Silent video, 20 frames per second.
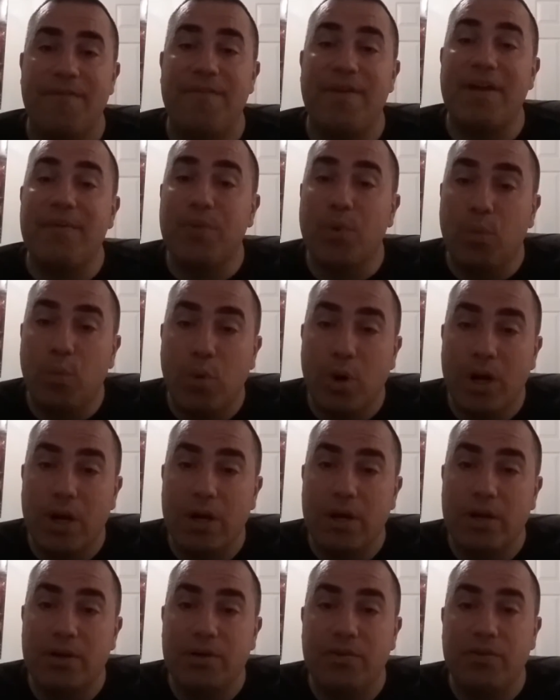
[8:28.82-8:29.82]
Favorite
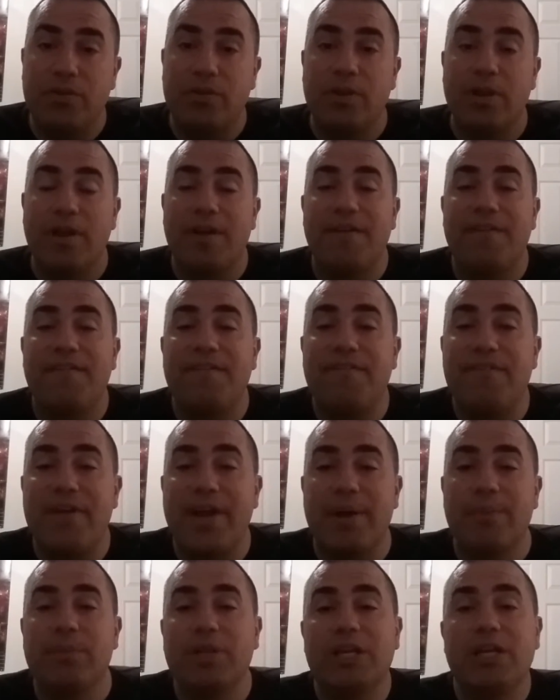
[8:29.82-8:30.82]
words,
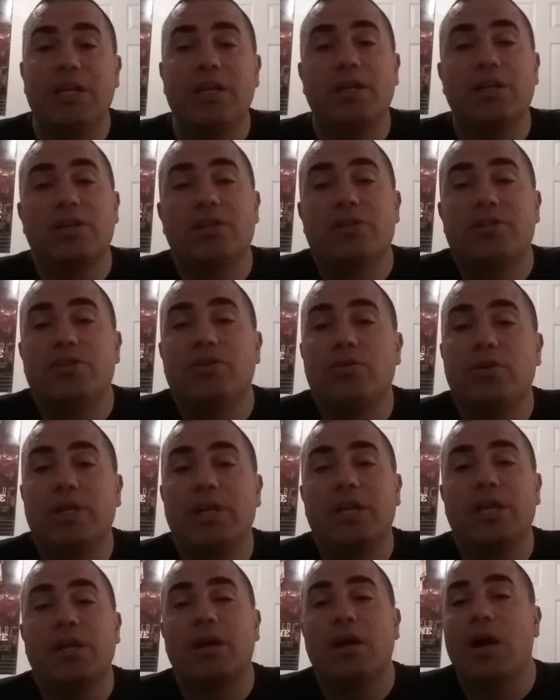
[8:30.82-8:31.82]
family,
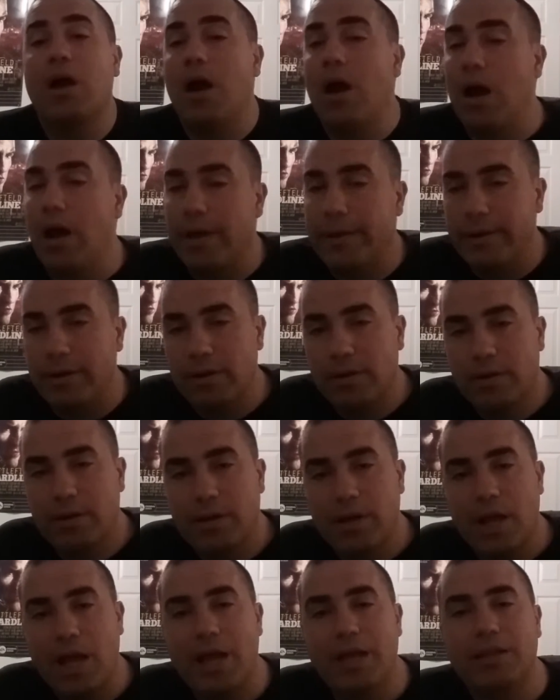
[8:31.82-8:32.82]
duty, honor.
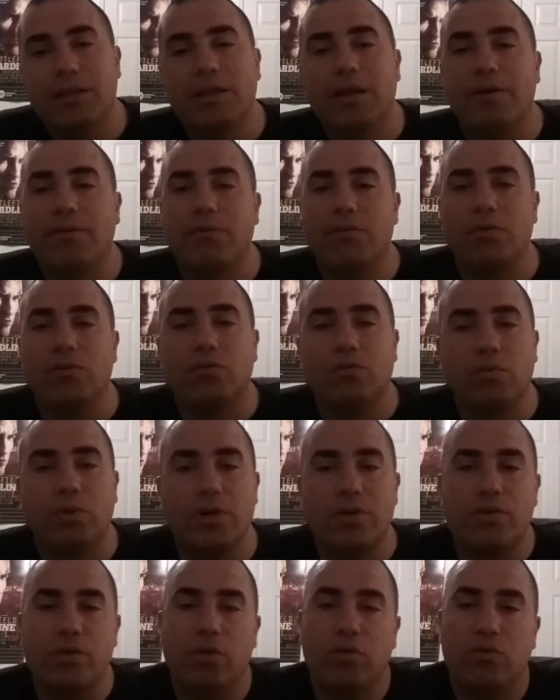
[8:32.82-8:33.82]
I love those
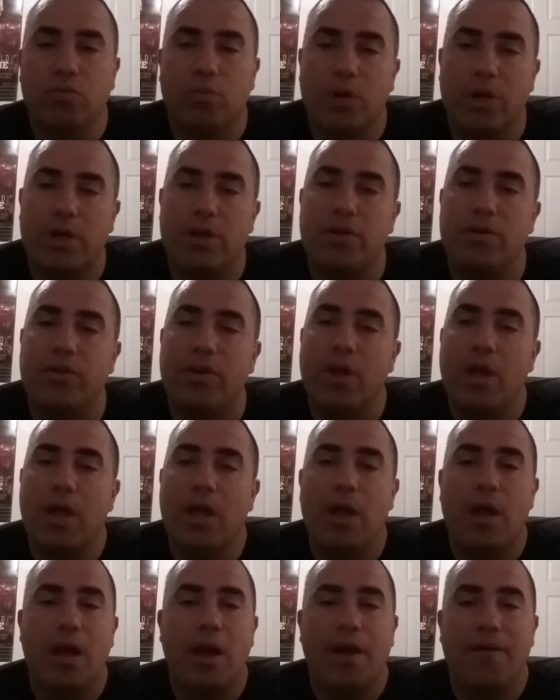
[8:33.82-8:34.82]
words. Those words are
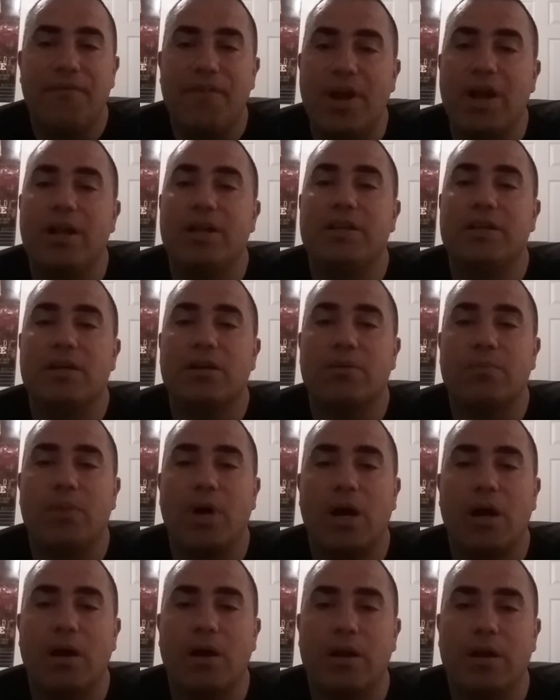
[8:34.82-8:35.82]
very dear to
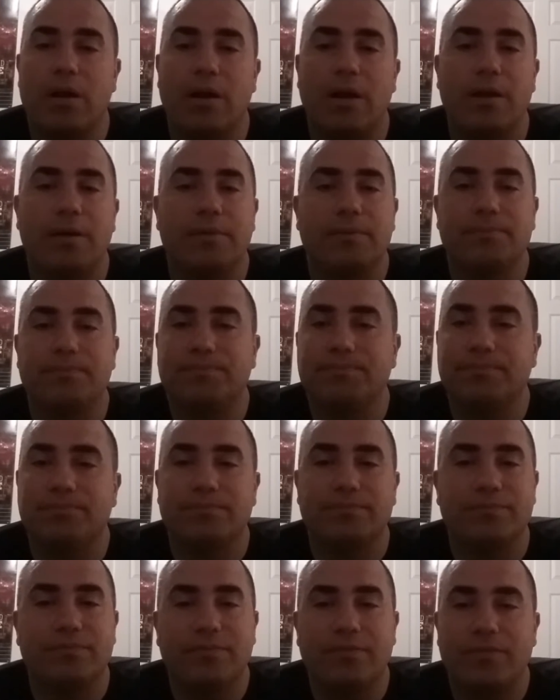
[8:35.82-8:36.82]
my heart.
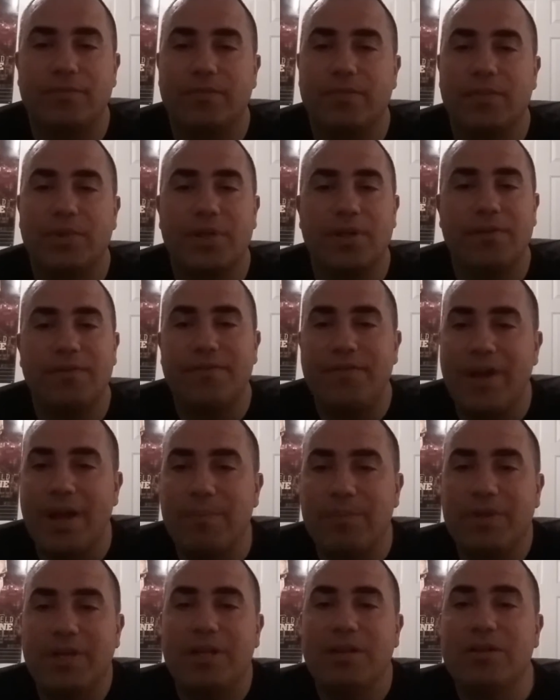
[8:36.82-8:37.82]

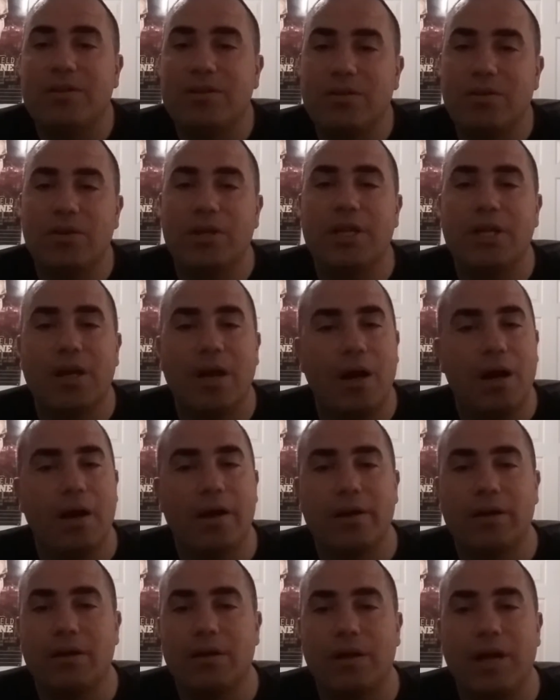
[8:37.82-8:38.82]
Family, duty,
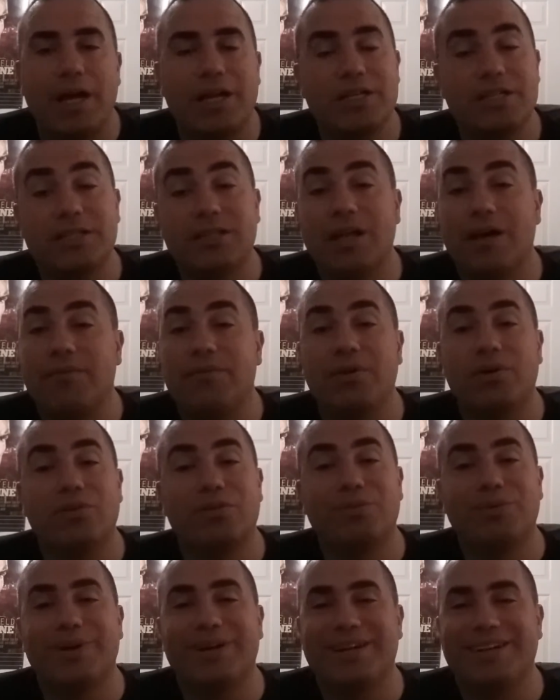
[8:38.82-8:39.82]
honor. I just love
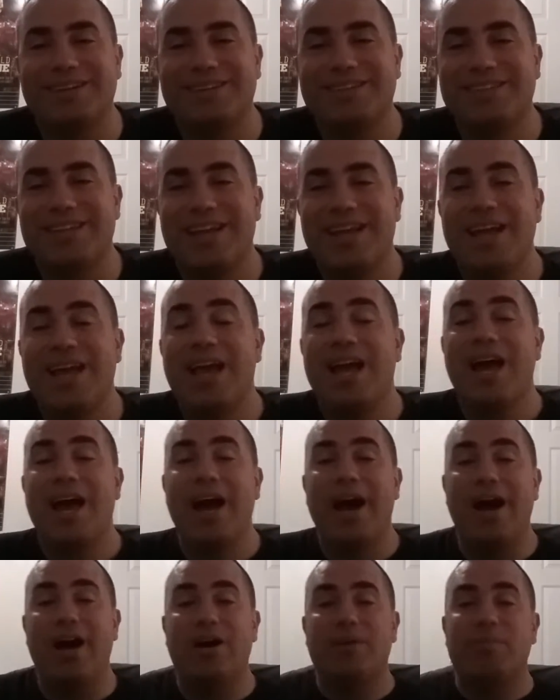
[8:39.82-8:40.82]
those words.
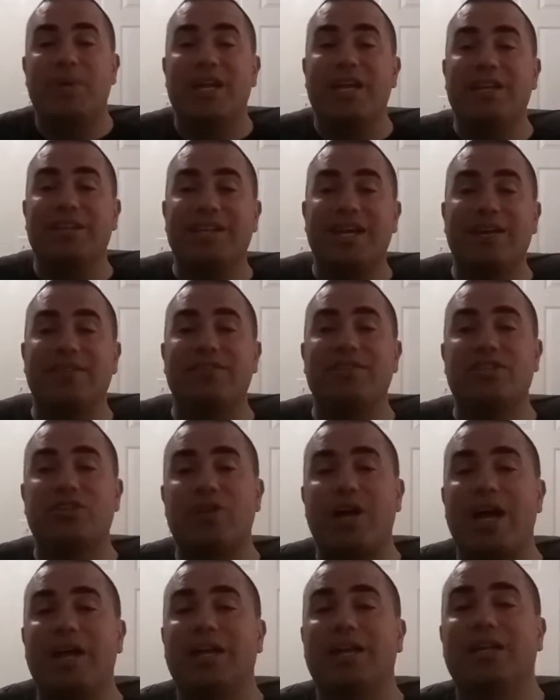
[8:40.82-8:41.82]
And in Dance of
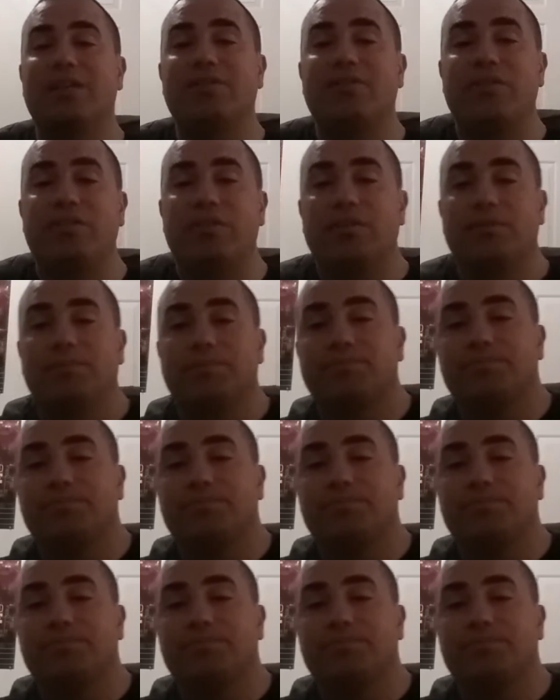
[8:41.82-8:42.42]
Dragons,